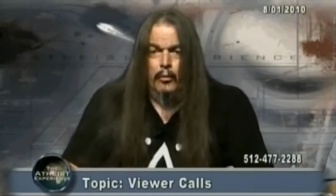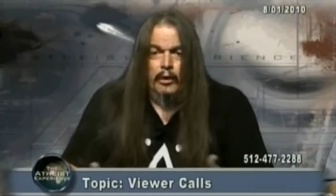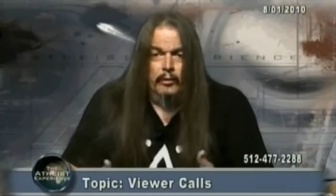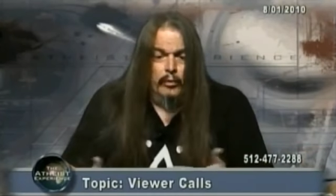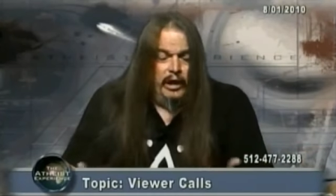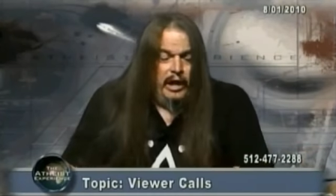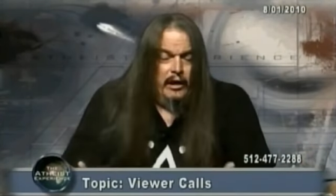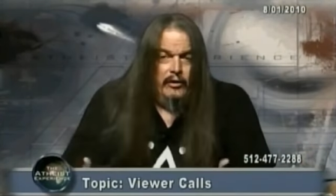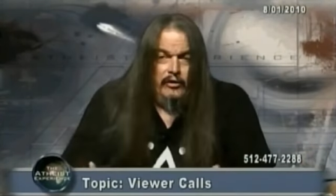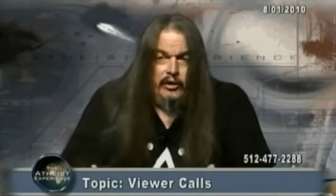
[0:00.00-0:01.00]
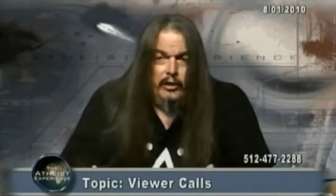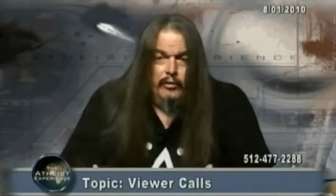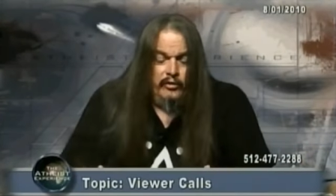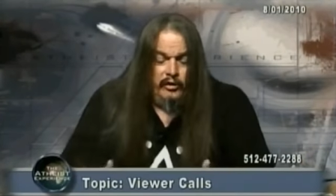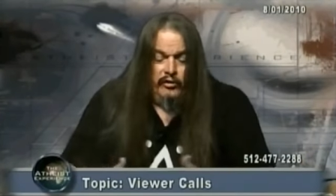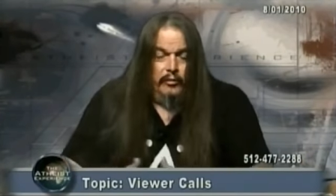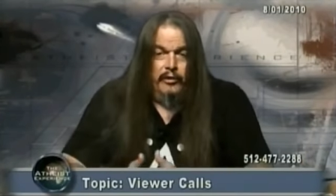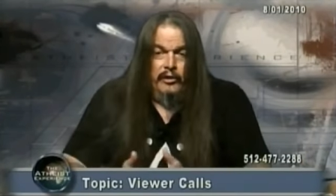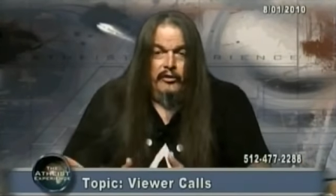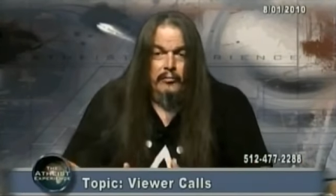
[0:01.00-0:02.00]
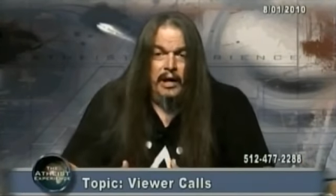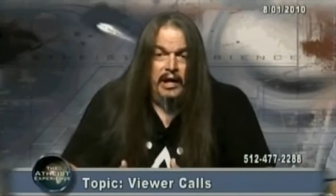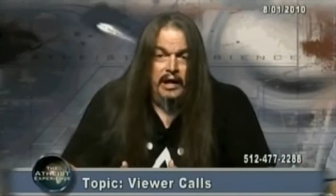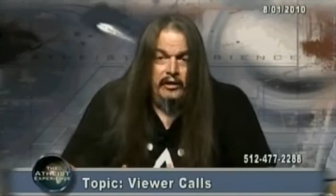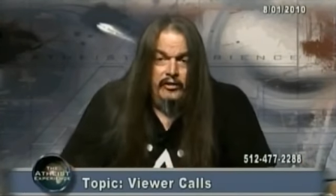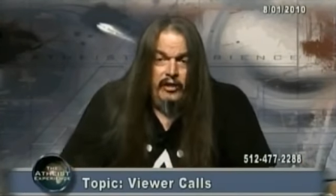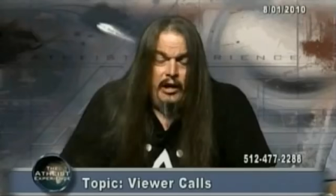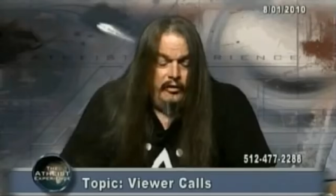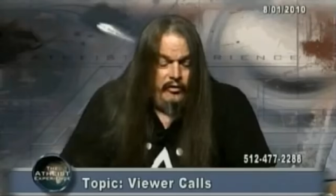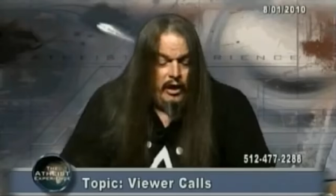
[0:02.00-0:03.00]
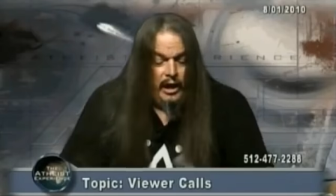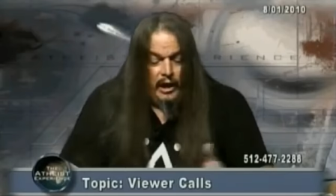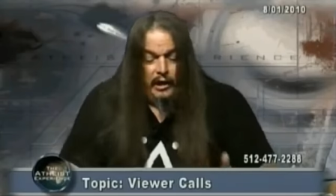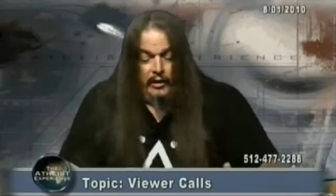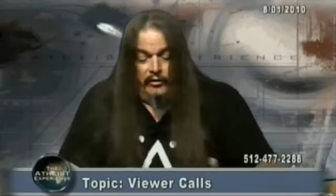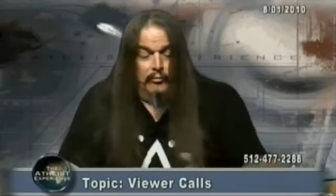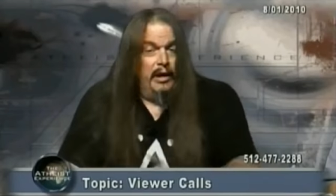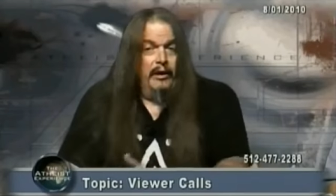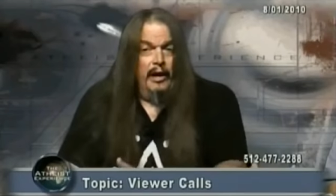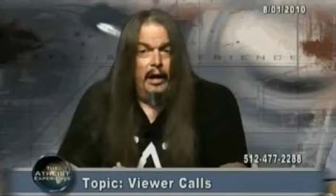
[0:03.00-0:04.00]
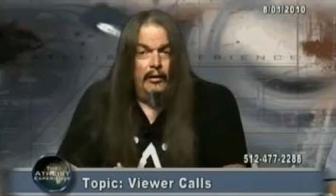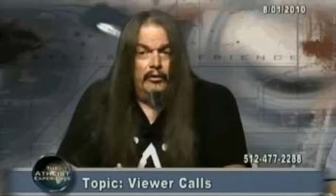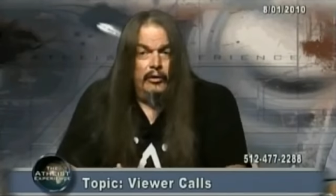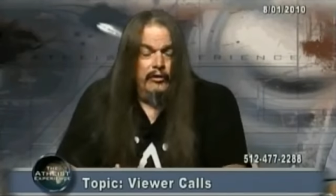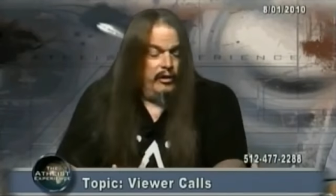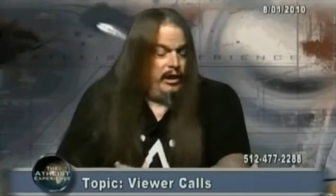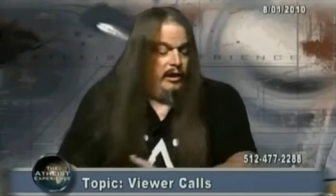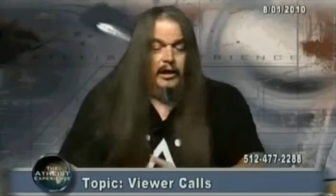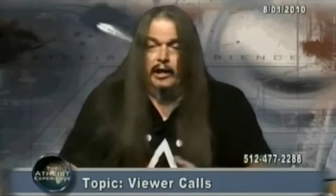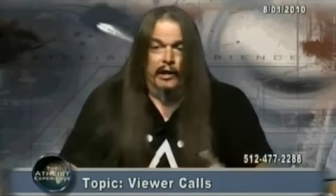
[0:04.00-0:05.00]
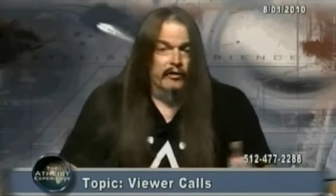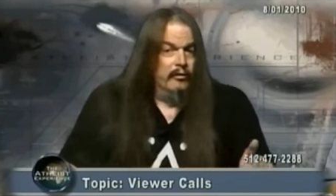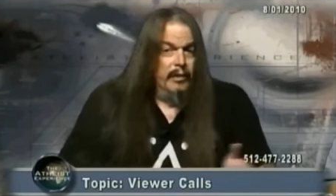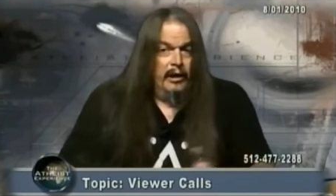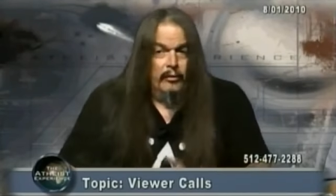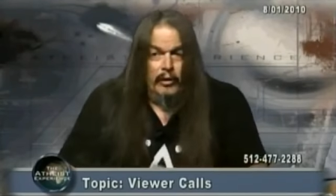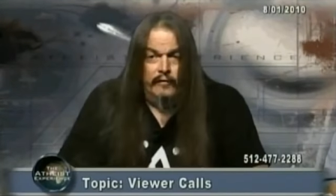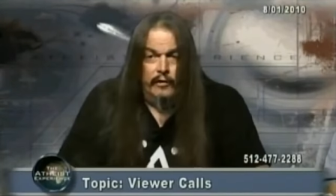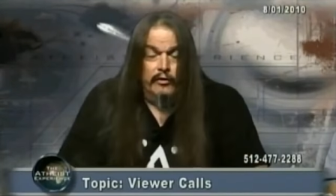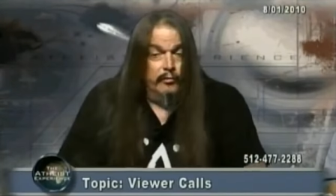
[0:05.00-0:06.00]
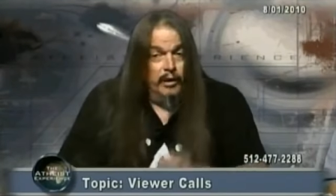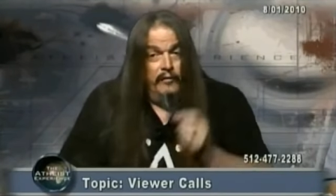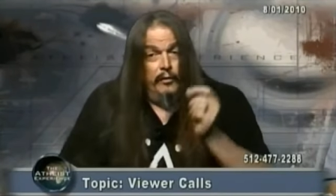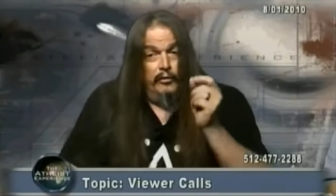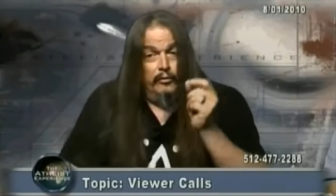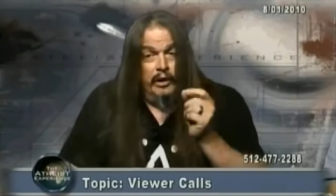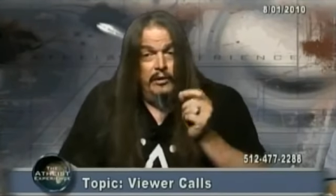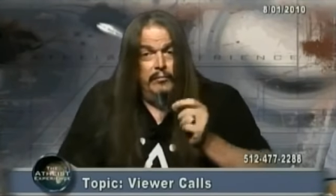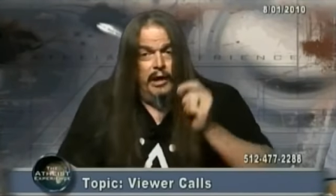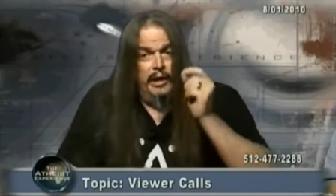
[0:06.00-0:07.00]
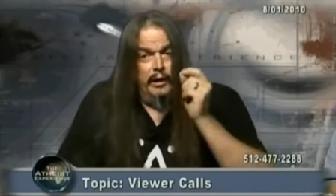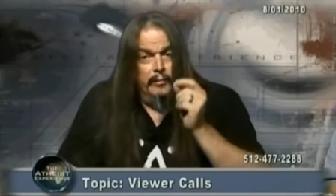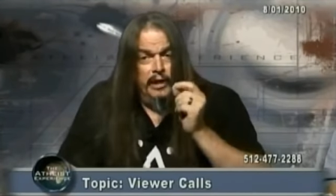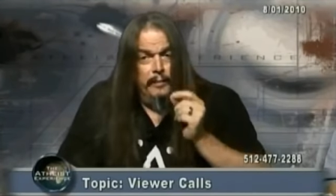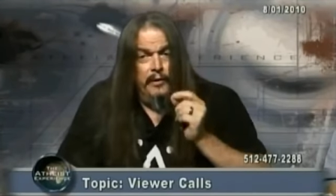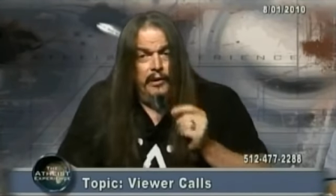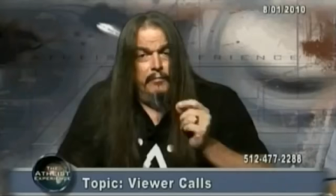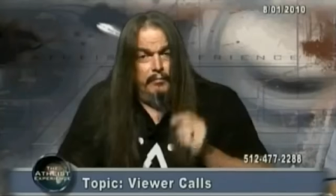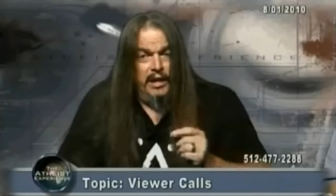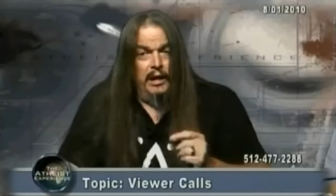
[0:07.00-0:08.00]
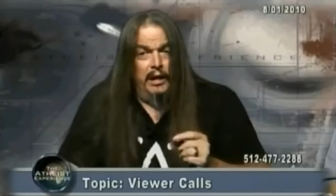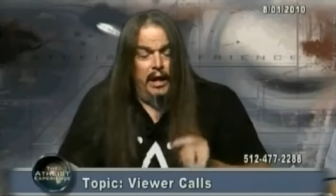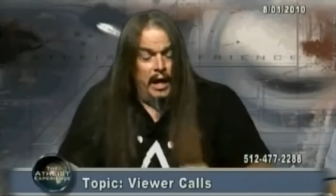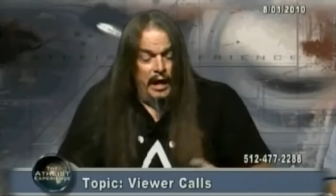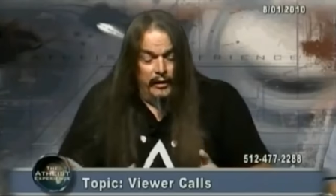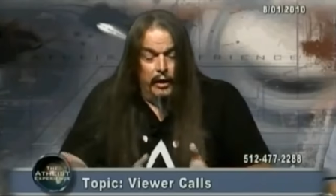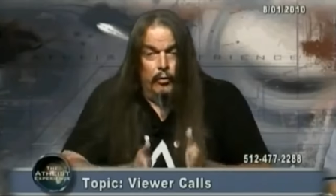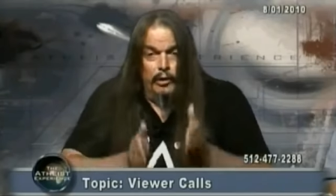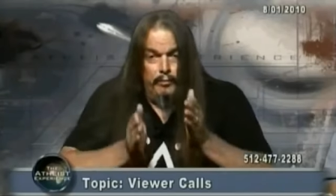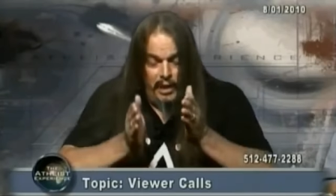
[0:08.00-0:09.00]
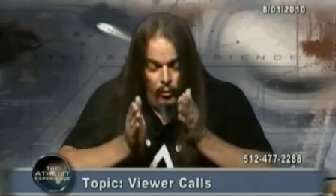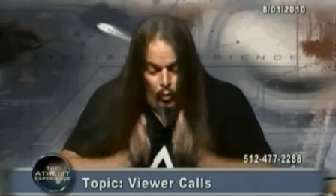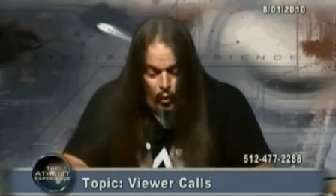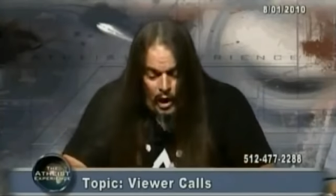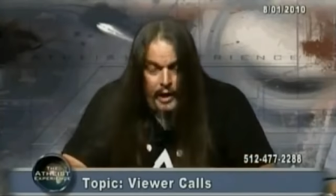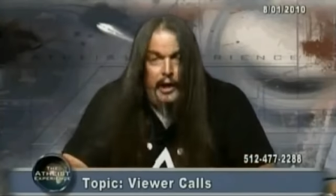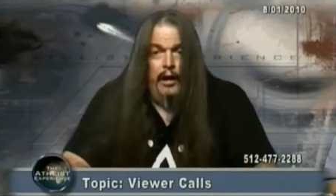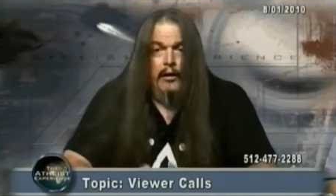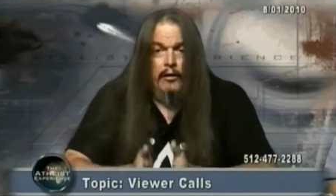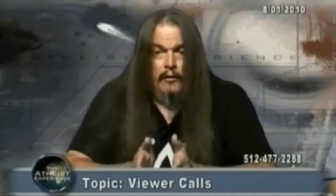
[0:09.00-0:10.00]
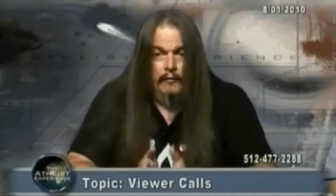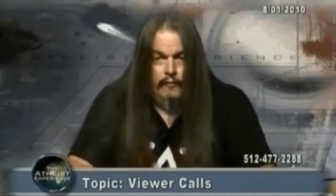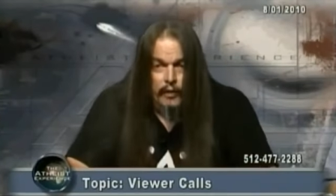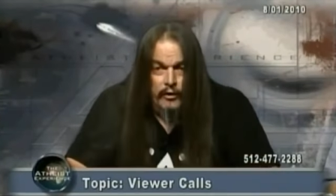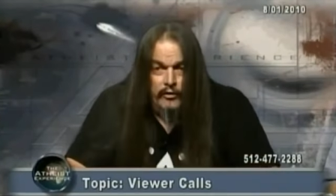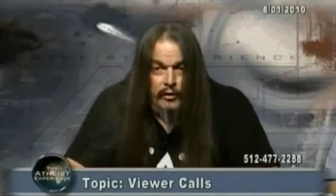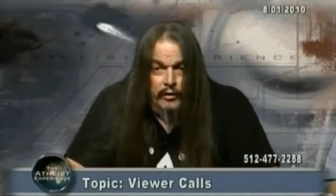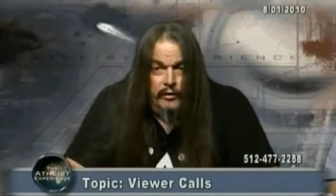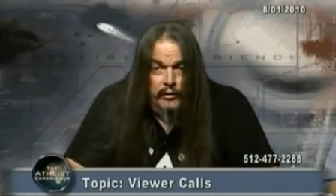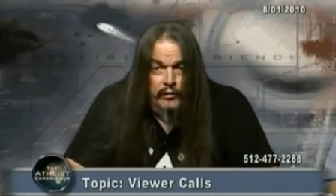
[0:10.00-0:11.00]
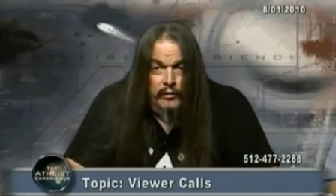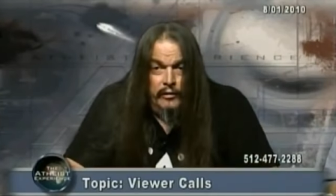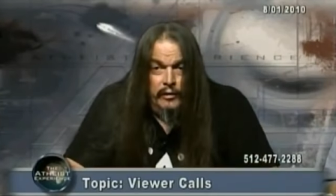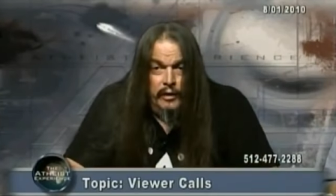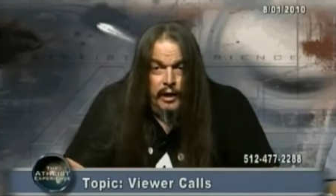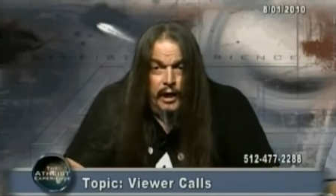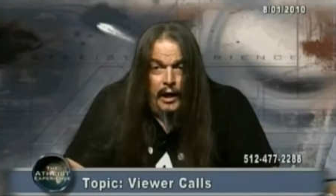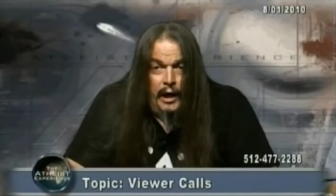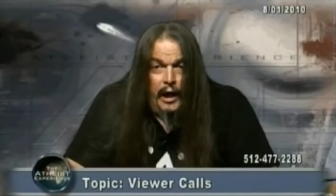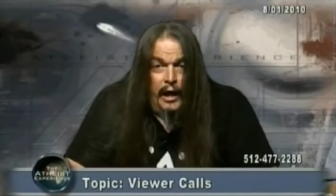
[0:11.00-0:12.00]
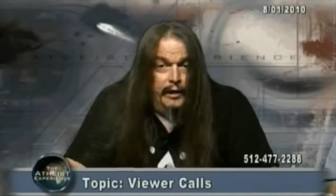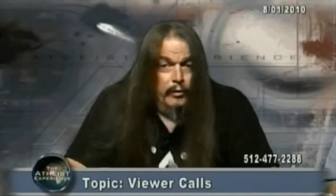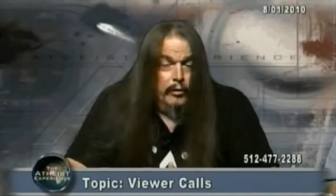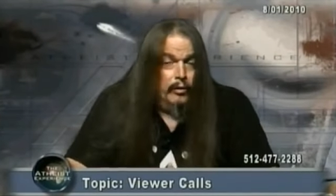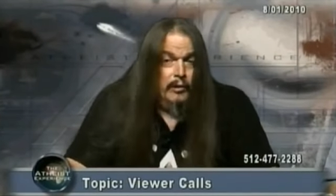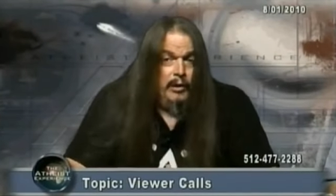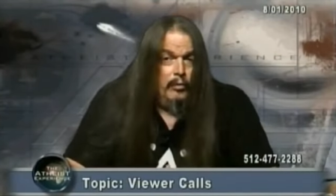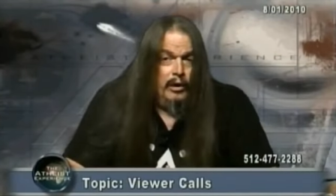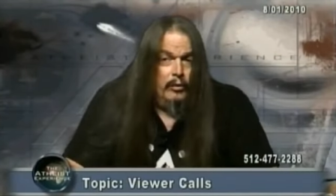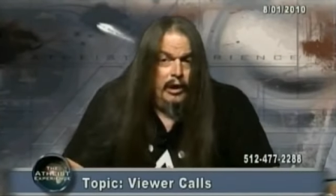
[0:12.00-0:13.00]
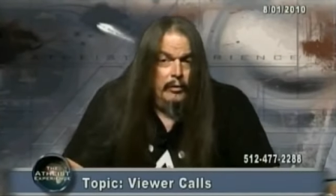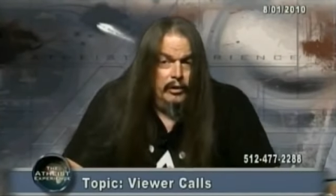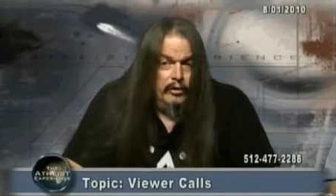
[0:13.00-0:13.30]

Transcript: We, we can't distinguish this. It doesn't make any sense. And it doesn't matter how it's translated, and it doesn't matter what version. But if it was written by an omnipotent being, there would be one version. And there would only be one way to